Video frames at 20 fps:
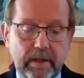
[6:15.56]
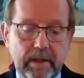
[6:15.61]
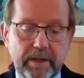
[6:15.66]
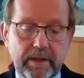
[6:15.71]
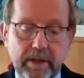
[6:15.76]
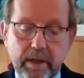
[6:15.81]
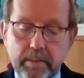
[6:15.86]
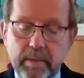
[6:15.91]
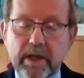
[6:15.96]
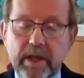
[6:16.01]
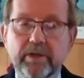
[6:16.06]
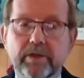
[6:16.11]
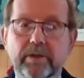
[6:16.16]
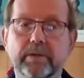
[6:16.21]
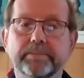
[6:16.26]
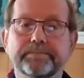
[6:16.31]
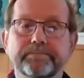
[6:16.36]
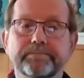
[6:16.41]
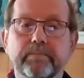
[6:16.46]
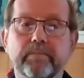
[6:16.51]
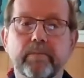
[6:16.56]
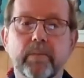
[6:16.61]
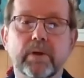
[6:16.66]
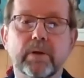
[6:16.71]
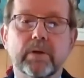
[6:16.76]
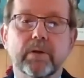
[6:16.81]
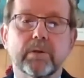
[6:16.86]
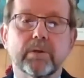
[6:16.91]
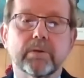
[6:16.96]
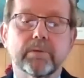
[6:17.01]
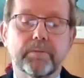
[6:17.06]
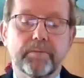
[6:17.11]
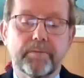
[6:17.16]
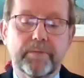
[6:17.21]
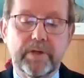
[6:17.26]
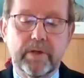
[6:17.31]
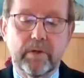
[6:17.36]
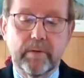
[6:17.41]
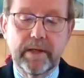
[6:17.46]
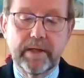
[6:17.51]
And the commission, though
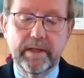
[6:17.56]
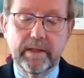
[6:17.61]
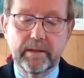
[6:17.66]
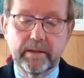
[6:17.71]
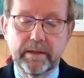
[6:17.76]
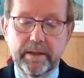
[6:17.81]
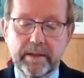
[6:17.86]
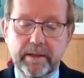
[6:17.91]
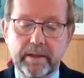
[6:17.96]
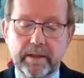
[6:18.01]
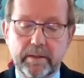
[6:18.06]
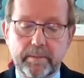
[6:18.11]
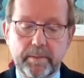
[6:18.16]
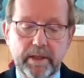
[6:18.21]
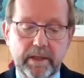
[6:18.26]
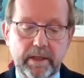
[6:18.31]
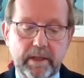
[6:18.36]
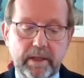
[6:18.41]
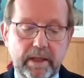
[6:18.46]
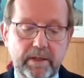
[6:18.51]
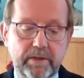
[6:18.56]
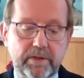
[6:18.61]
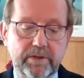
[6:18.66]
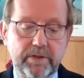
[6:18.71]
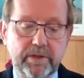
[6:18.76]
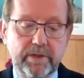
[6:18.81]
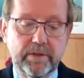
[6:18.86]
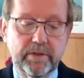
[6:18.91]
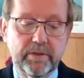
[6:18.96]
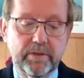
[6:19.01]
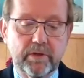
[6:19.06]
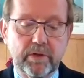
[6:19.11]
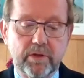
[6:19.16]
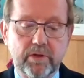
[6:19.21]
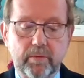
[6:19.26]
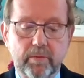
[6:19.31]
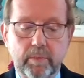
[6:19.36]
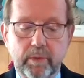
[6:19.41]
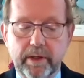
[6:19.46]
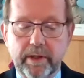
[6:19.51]
theoretically an independent agency in the
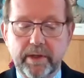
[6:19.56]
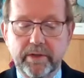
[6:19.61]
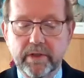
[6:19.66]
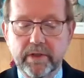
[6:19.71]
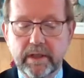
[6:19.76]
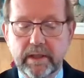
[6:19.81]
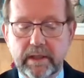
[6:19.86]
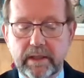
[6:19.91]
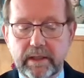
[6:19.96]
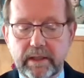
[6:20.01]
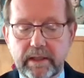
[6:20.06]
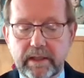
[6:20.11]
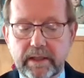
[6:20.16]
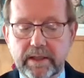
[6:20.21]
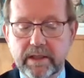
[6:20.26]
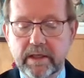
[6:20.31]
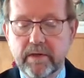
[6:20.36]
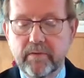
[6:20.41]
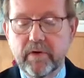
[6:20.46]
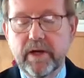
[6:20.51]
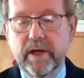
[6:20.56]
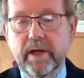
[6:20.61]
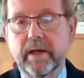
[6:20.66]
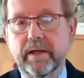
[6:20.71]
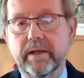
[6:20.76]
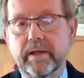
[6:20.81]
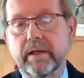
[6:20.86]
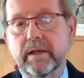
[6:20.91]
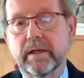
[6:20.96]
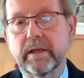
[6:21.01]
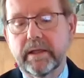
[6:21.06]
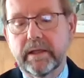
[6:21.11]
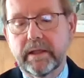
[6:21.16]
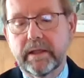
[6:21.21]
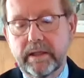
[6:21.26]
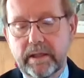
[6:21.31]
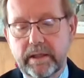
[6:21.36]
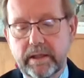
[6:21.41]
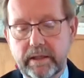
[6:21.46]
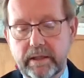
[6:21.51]
judicial branch, has never had
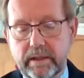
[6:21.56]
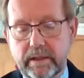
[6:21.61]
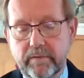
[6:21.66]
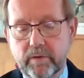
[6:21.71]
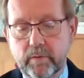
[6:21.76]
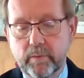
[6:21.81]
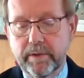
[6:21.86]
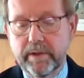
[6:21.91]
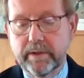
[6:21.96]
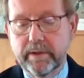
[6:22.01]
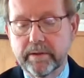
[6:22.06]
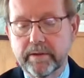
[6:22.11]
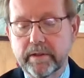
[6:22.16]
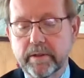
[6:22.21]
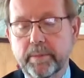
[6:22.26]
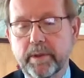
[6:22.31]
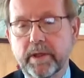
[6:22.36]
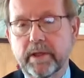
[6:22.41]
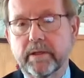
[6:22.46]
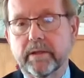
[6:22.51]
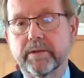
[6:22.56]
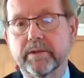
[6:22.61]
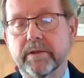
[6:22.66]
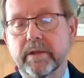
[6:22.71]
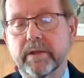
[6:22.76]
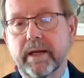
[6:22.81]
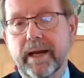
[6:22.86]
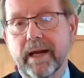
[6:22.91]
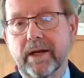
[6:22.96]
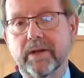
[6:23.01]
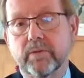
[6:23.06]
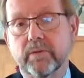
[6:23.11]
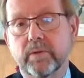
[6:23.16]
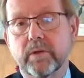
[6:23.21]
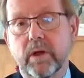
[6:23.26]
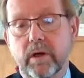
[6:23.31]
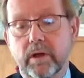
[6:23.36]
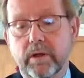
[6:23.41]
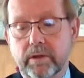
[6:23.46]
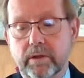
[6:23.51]
any of the real independence that
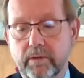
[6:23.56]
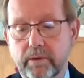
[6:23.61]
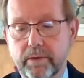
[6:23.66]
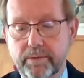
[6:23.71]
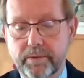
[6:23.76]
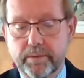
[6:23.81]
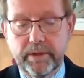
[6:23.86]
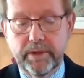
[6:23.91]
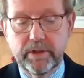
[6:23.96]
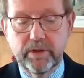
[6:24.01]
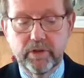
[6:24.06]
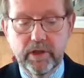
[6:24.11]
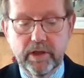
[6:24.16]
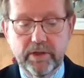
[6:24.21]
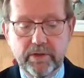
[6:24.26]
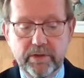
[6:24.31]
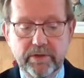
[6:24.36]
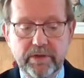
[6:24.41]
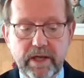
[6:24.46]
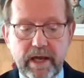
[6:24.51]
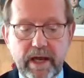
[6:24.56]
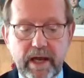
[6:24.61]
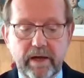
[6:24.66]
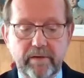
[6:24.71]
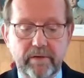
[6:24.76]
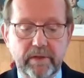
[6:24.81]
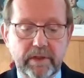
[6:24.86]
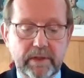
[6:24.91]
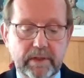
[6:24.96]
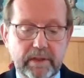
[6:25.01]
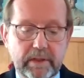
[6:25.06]
actual Article 3 judges have.